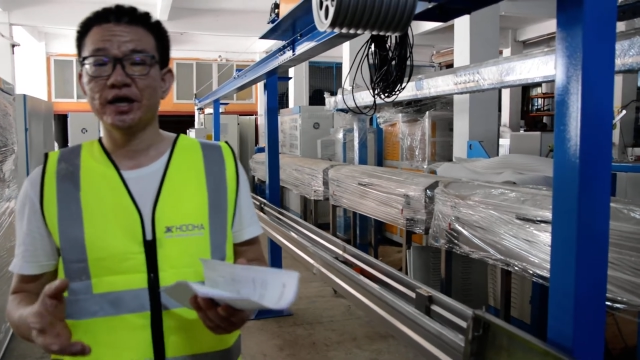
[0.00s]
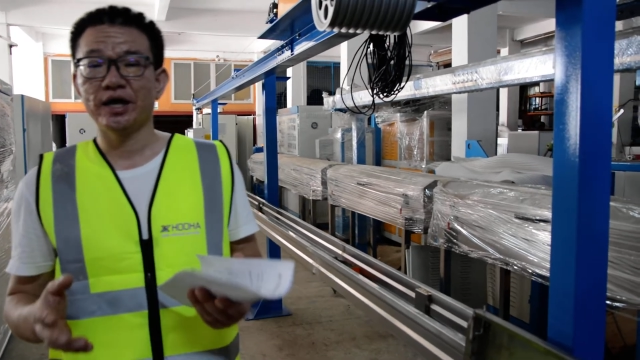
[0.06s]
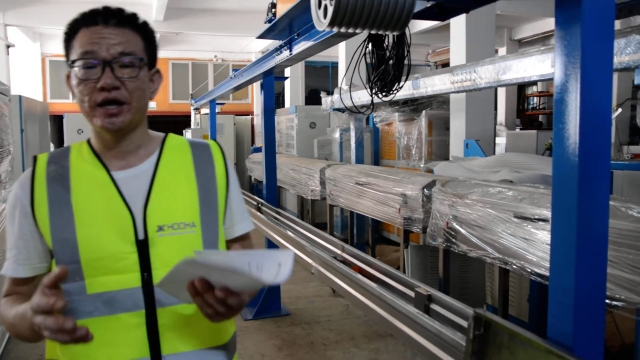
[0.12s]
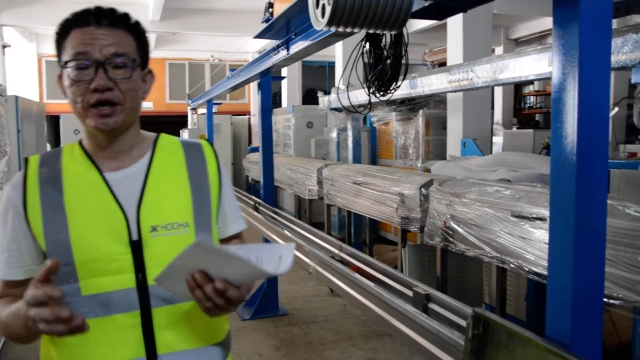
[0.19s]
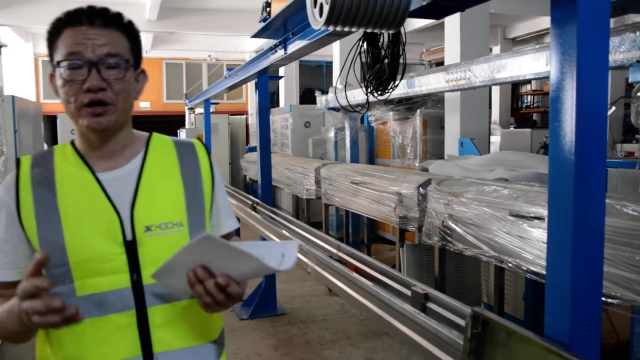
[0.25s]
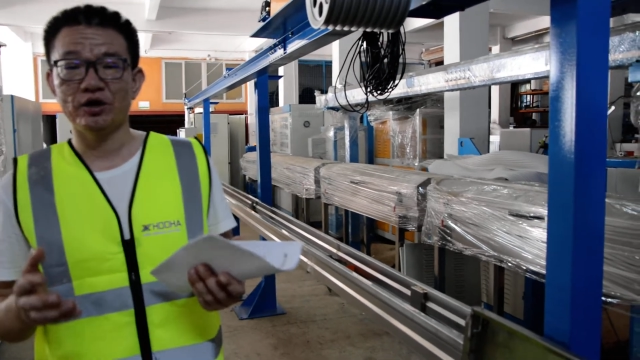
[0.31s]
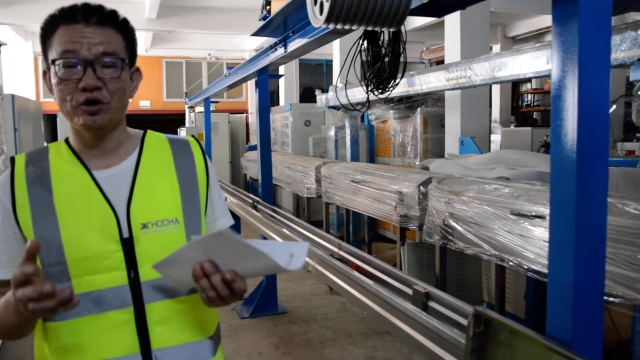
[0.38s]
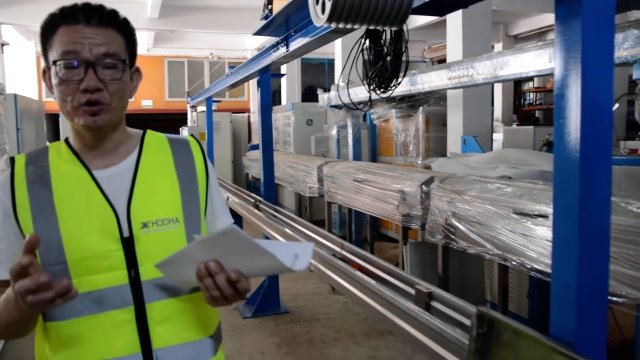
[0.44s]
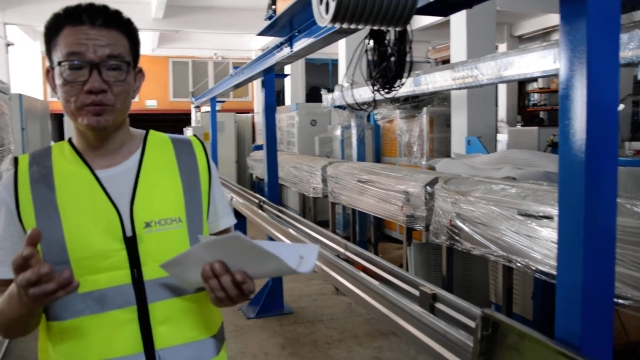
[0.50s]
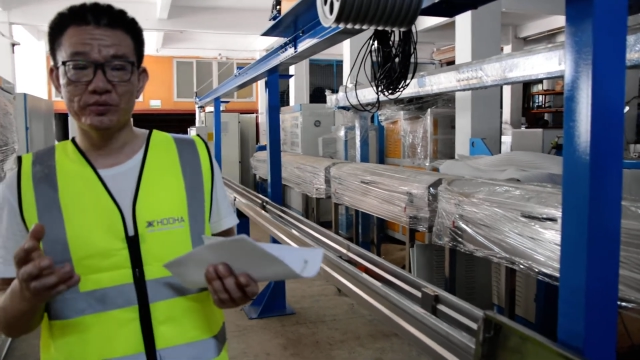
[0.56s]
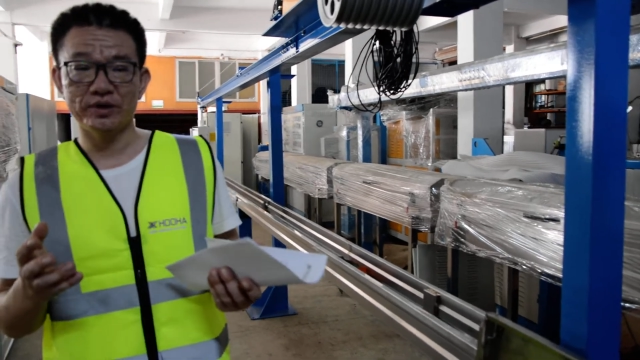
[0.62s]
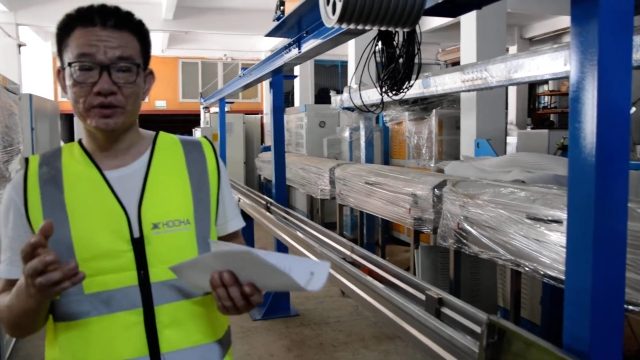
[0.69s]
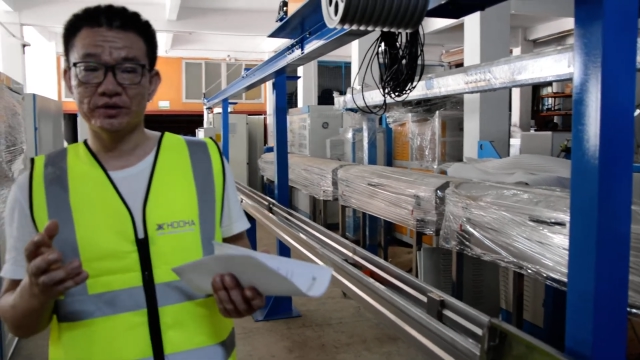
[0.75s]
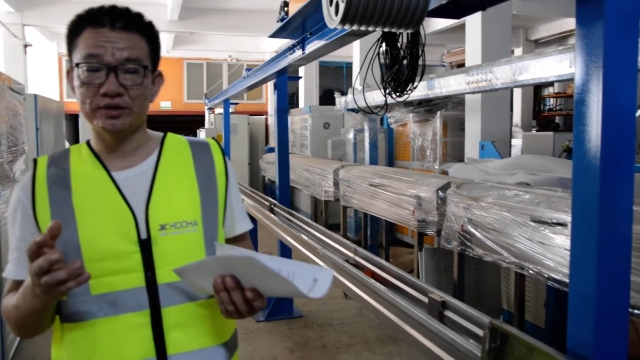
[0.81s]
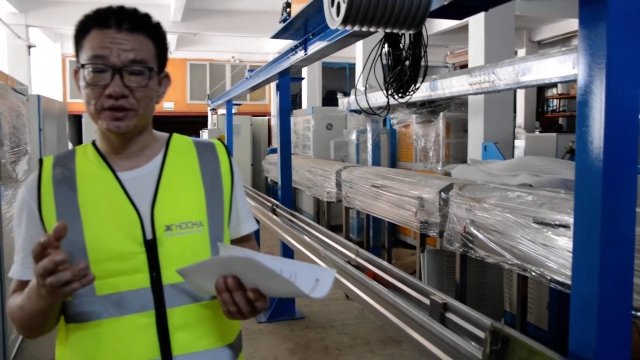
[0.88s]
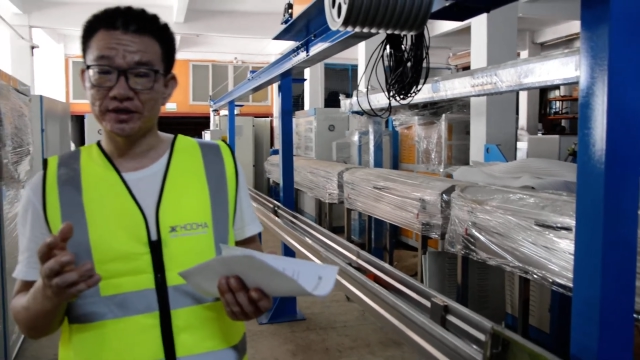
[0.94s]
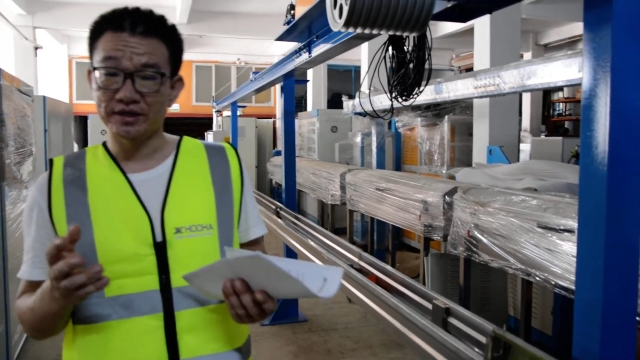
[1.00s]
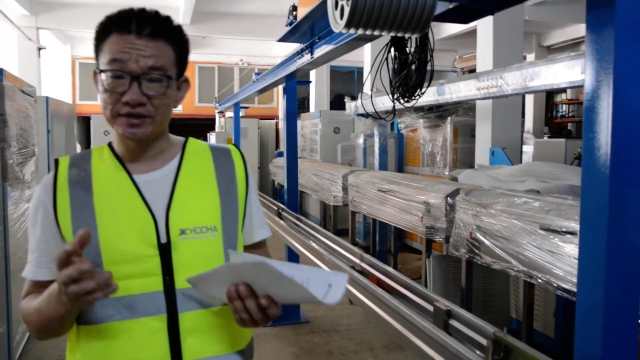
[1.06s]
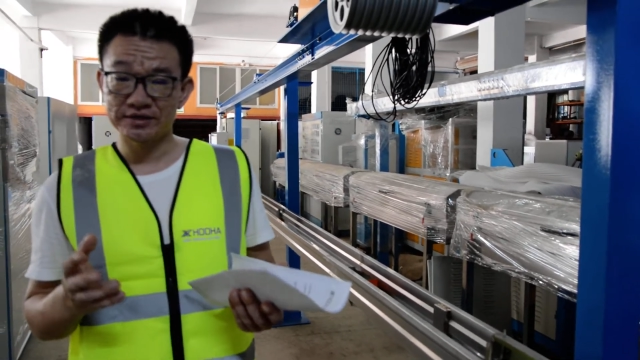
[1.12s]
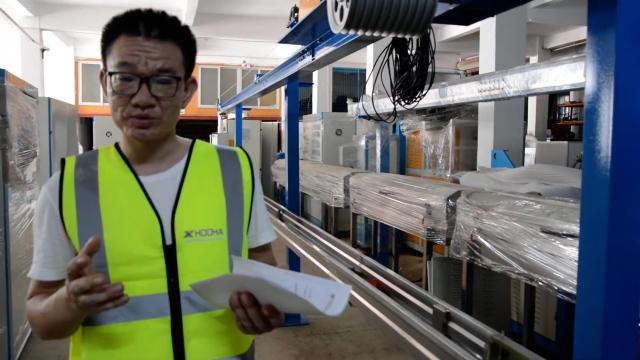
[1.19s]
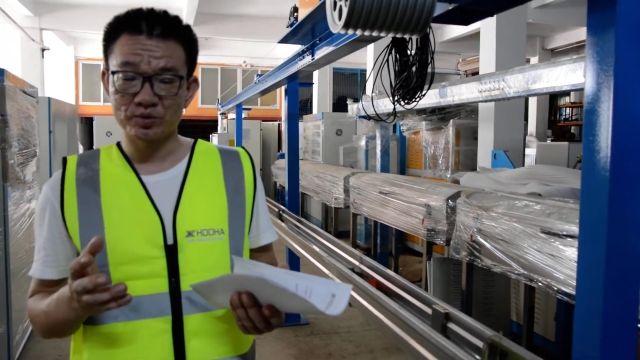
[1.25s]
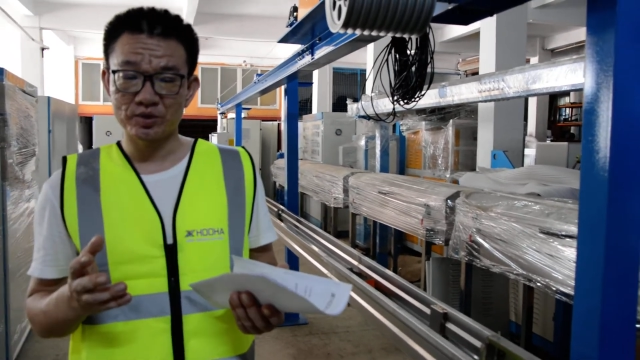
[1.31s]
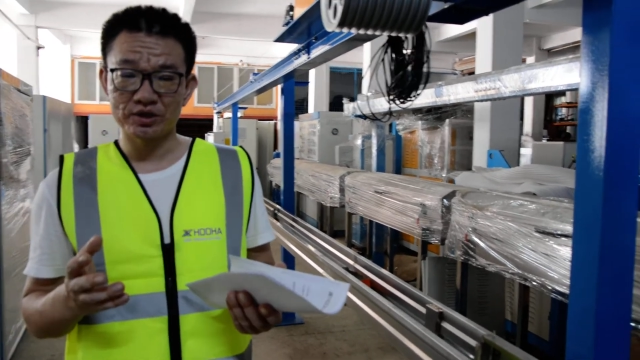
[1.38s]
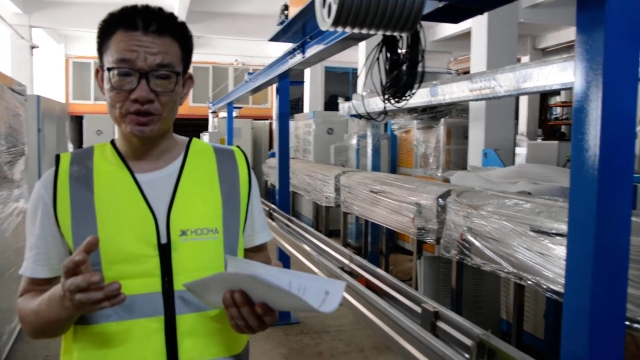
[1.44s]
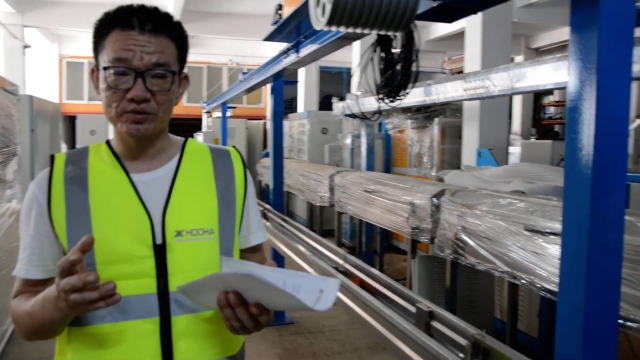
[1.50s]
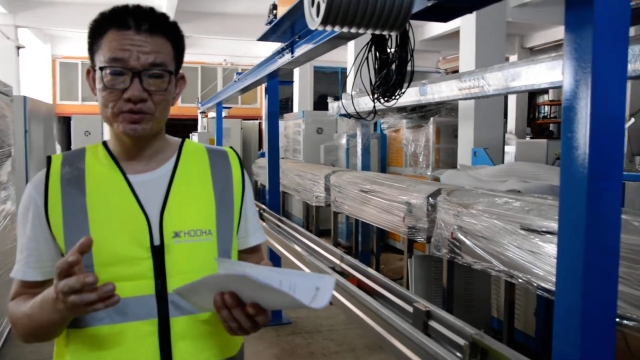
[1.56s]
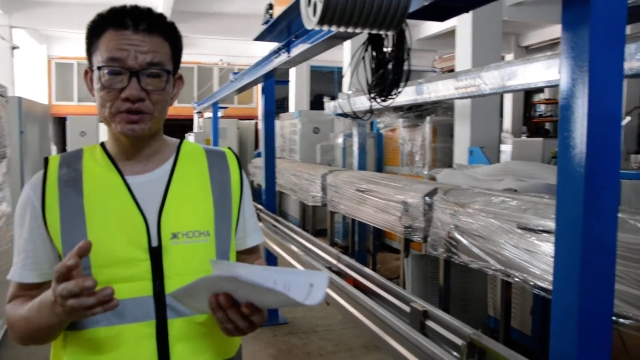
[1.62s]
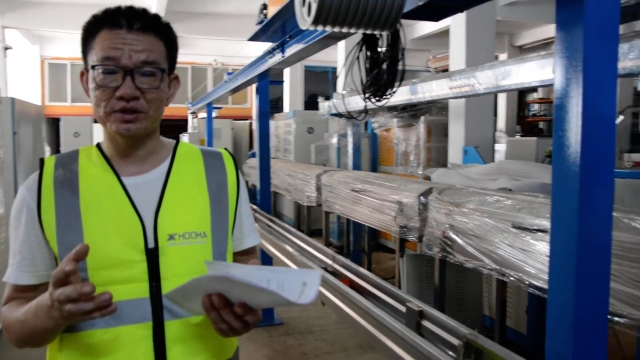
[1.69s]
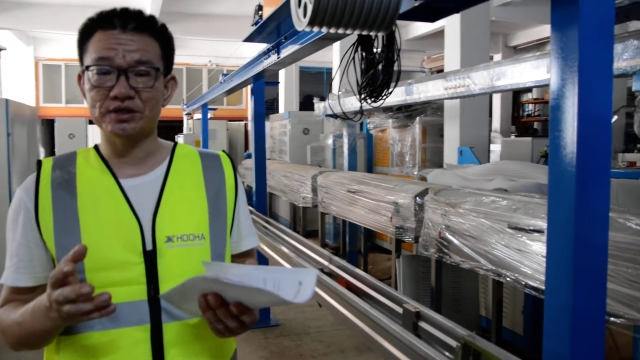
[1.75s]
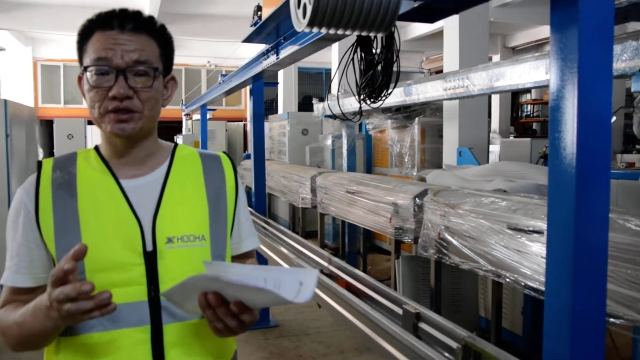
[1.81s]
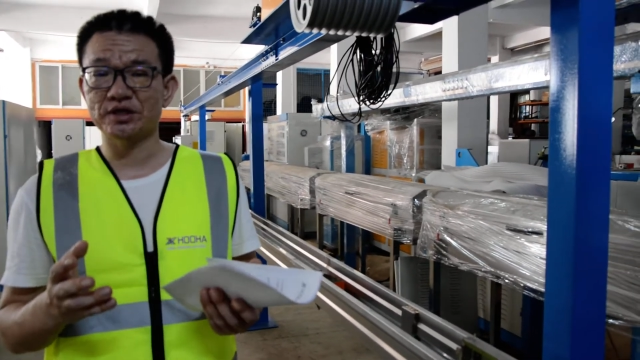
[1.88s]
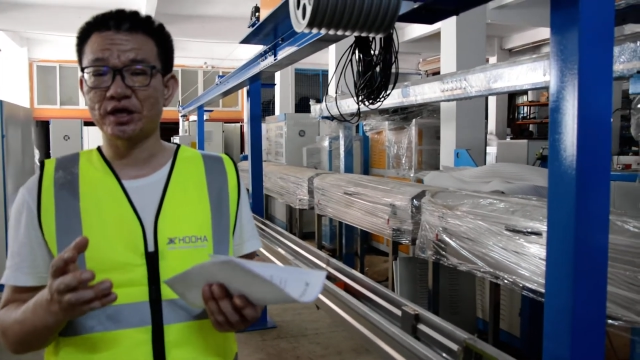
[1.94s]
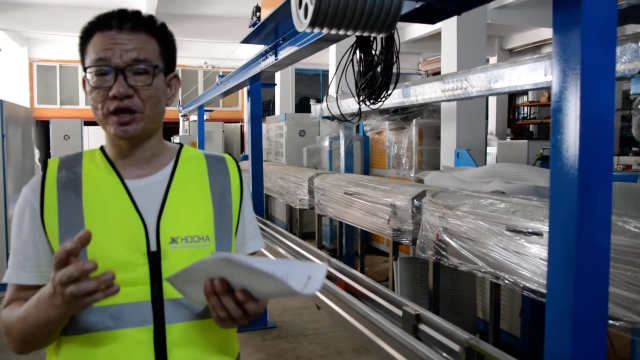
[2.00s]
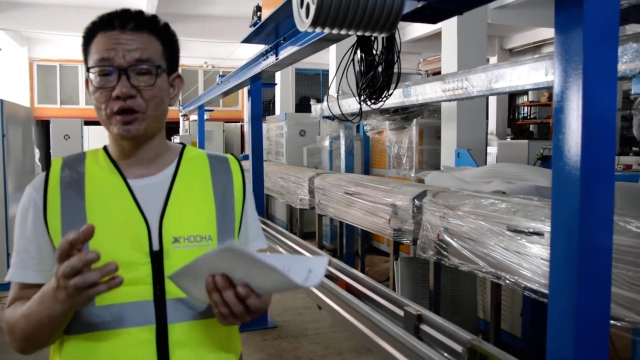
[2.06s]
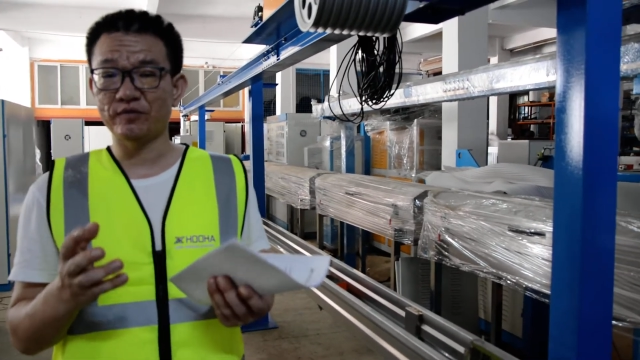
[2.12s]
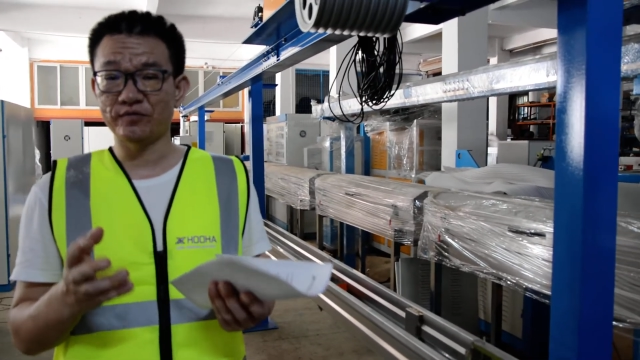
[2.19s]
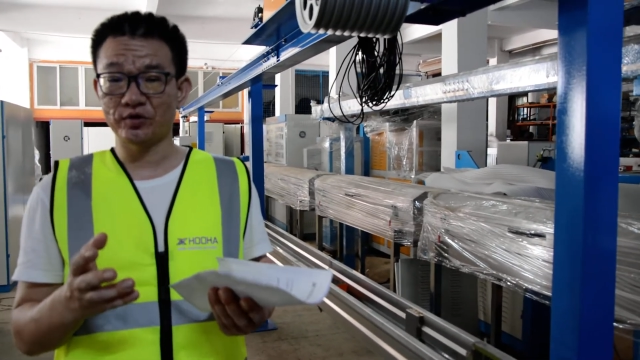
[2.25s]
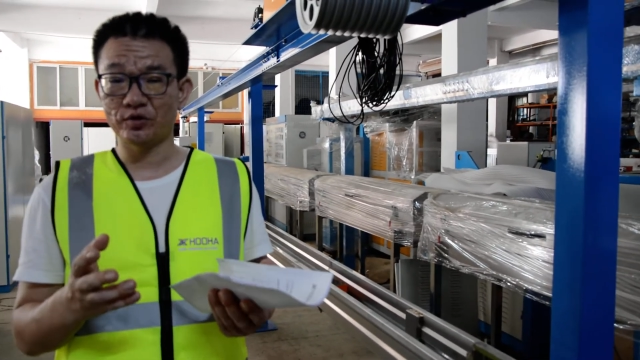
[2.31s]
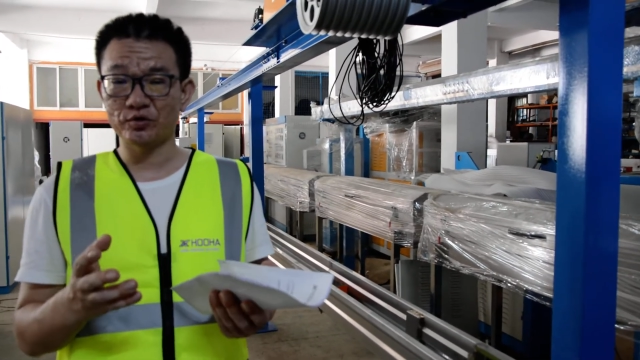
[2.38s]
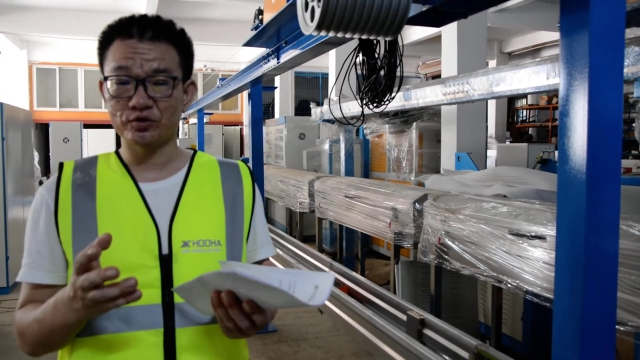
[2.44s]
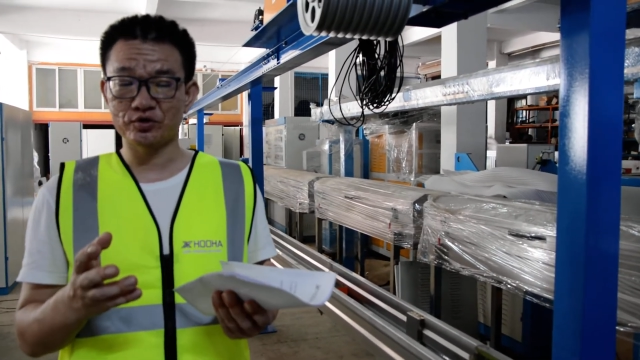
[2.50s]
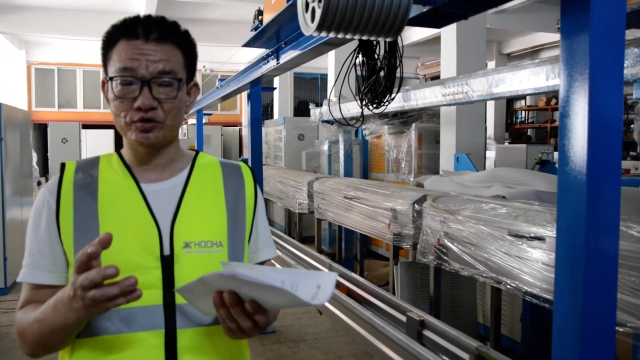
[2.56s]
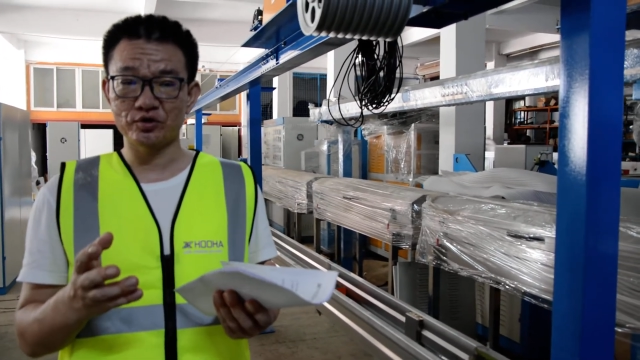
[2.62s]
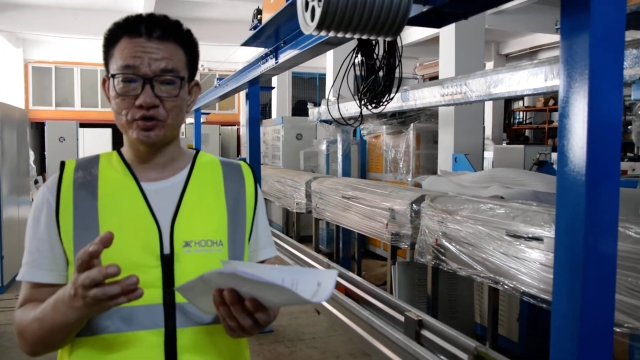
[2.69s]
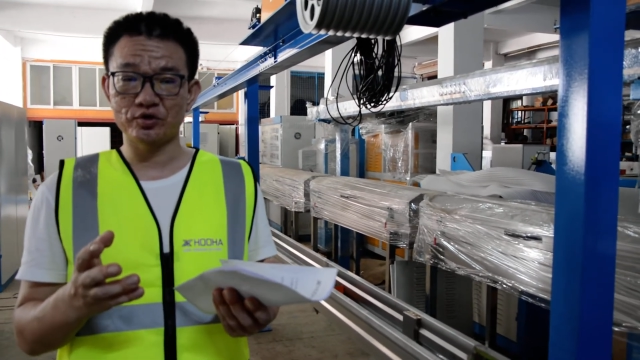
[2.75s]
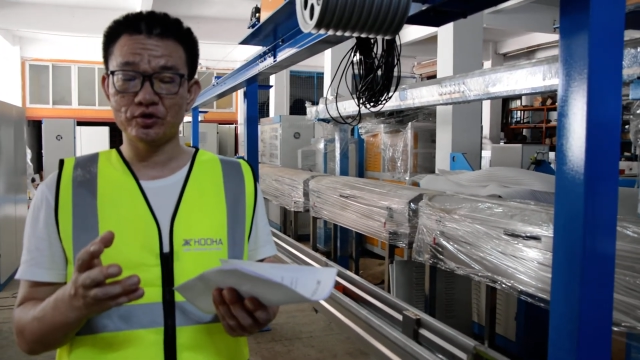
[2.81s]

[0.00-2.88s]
And hope this video will help you to